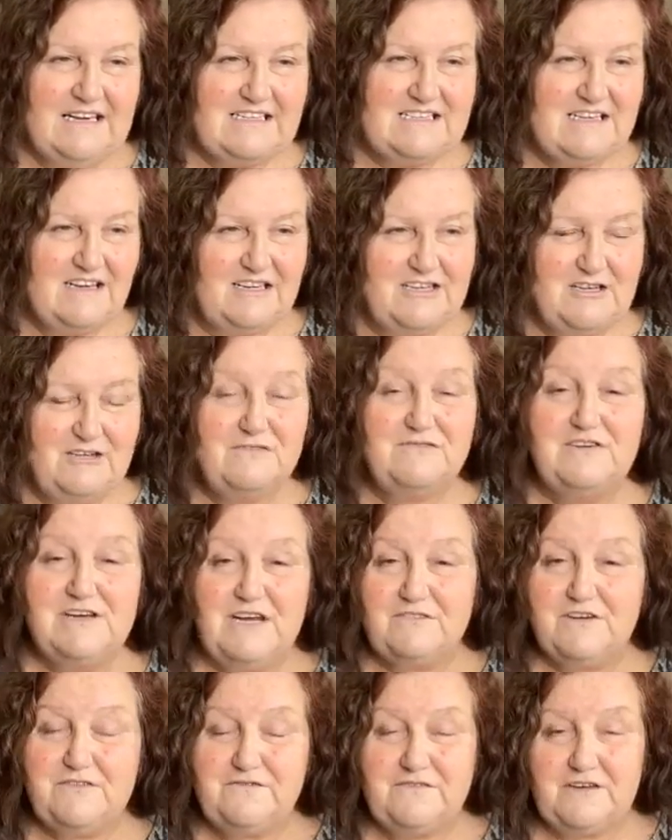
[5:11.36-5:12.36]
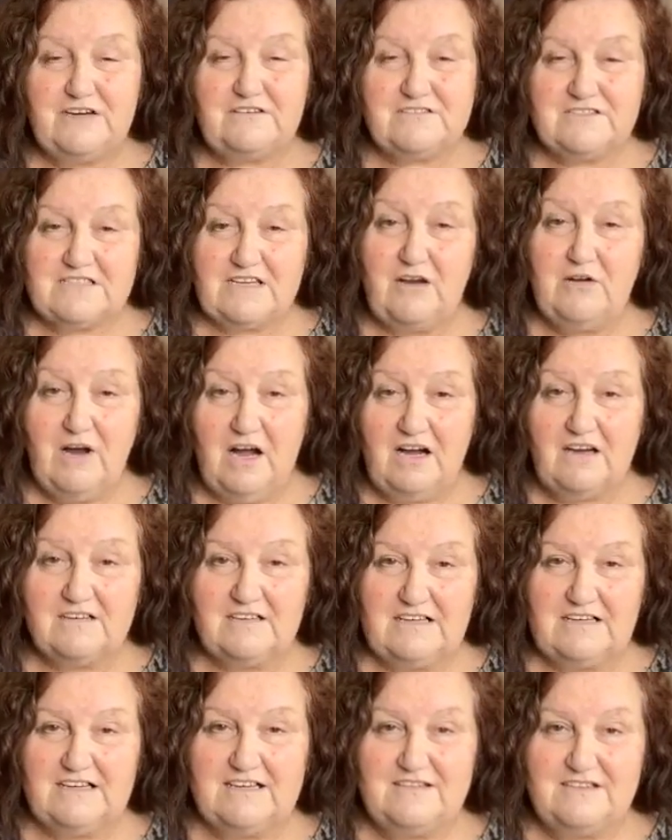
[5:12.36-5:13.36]
And it's like you've never felt so
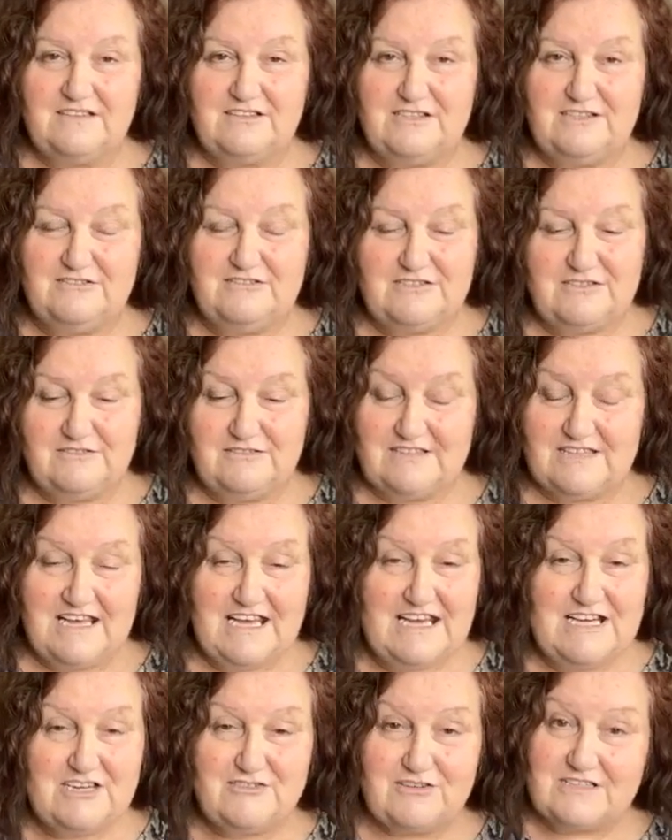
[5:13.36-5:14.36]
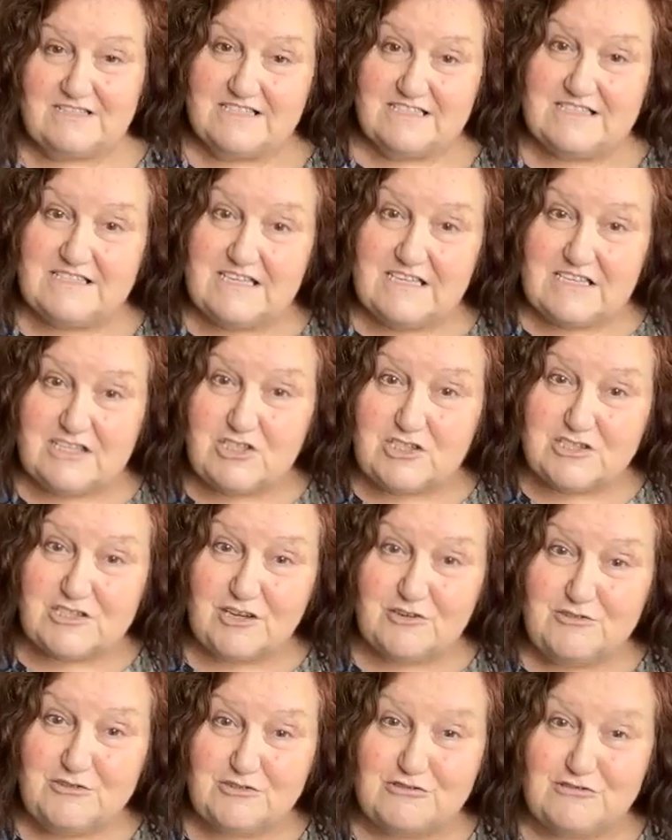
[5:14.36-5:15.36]
ugly than you do at the hairdressers. And it is
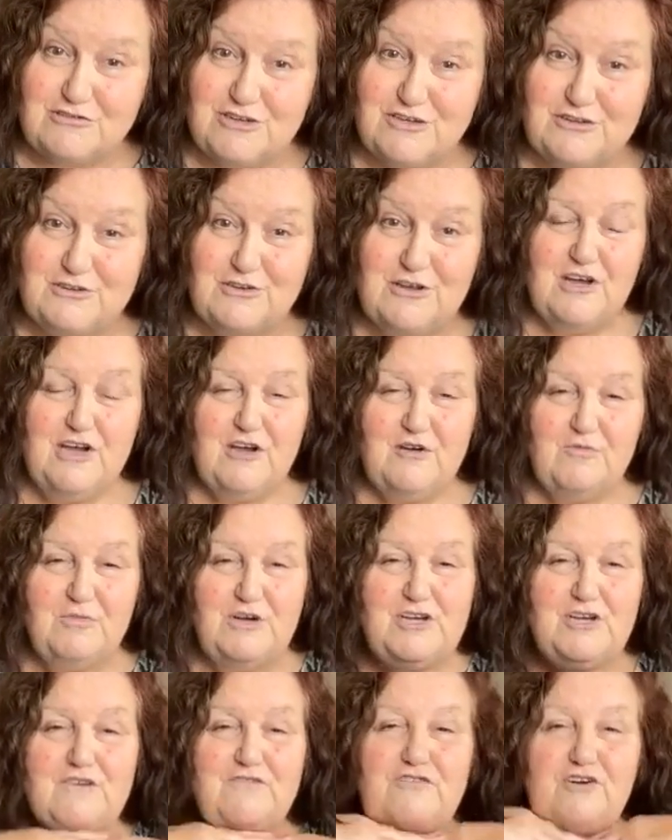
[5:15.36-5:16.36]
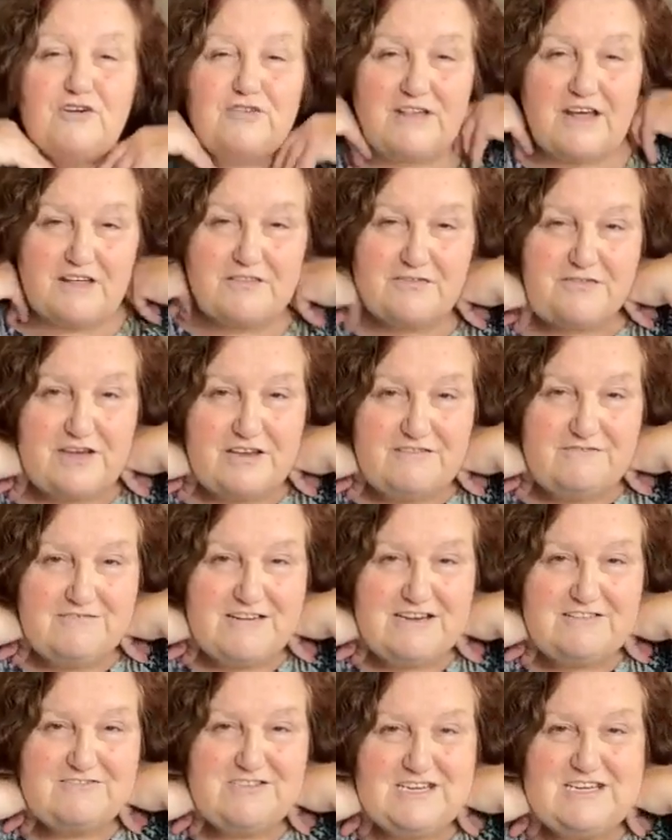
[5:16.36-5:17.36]
so true. When you've got that thing
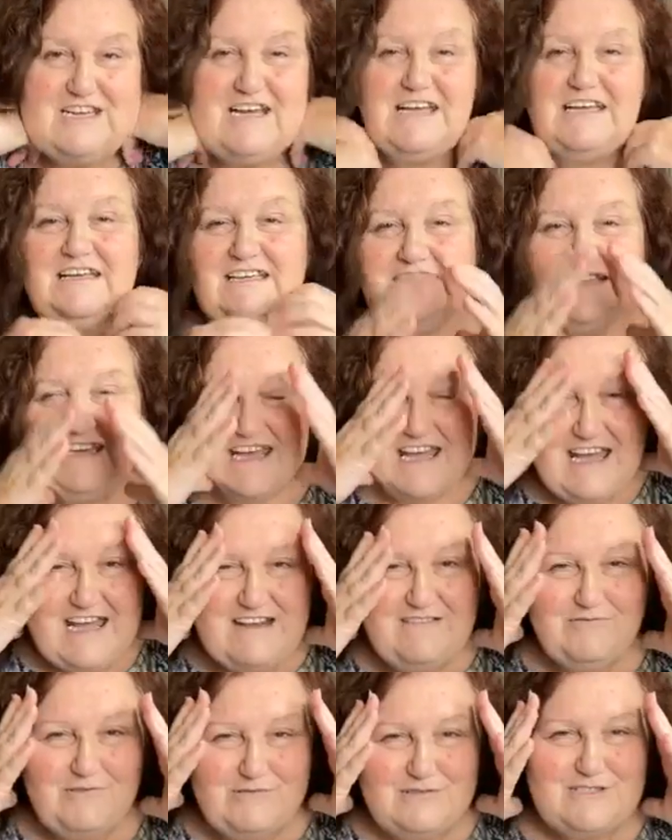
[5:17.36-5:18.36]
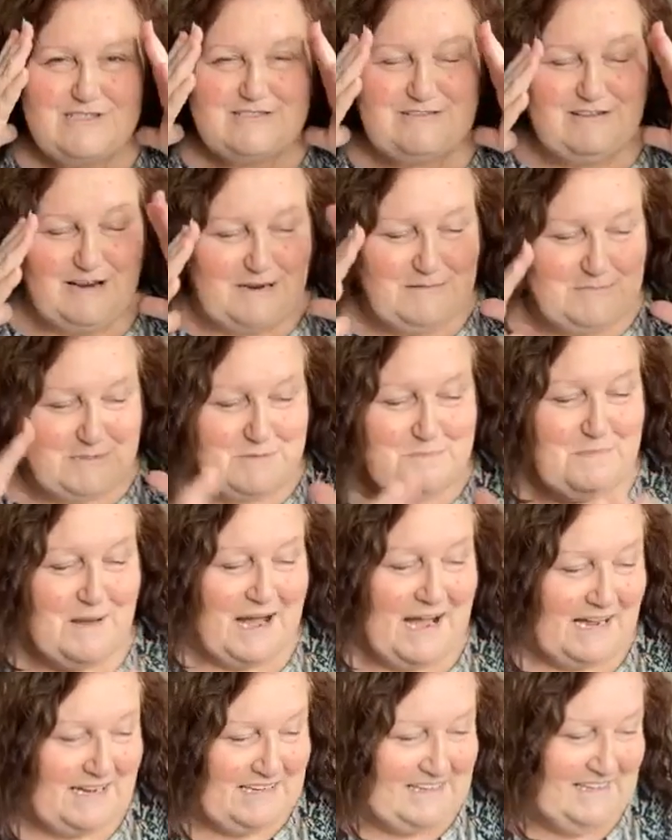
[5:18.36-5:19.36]
around your neck and your hair all scraped
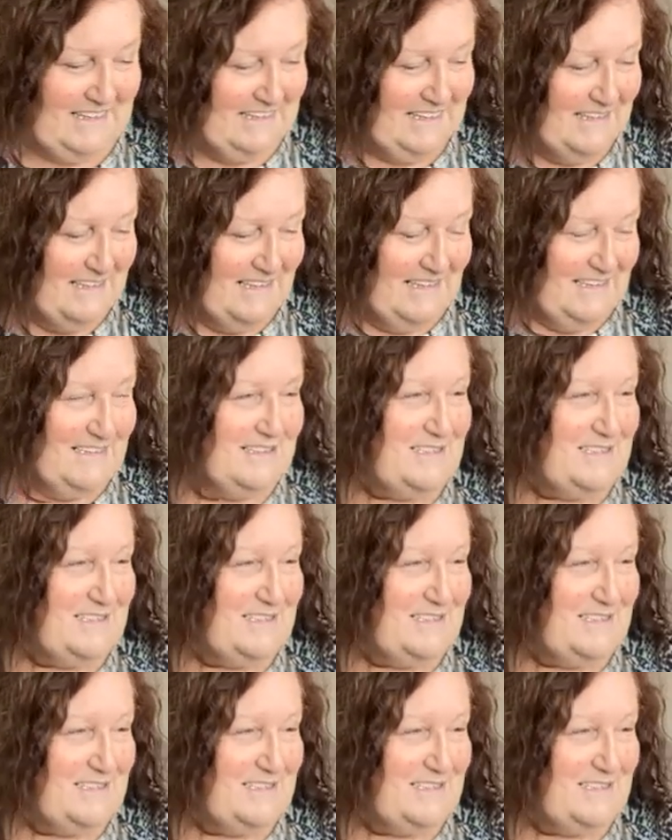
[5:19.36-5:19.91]
back.